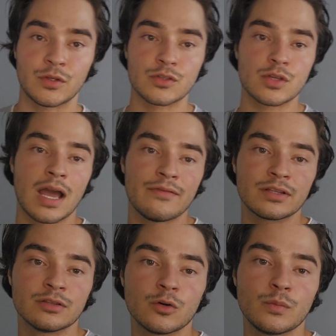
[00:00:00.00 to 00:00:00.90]
So having
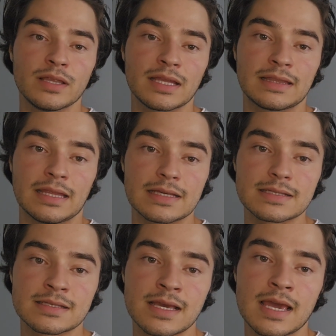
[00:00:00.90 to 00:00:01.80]
a little bit like
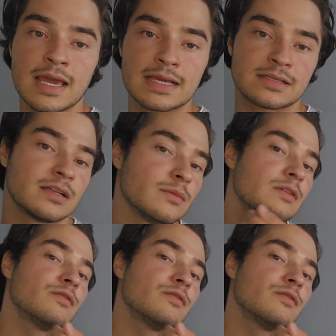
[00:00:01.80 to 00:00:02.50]
this is going to be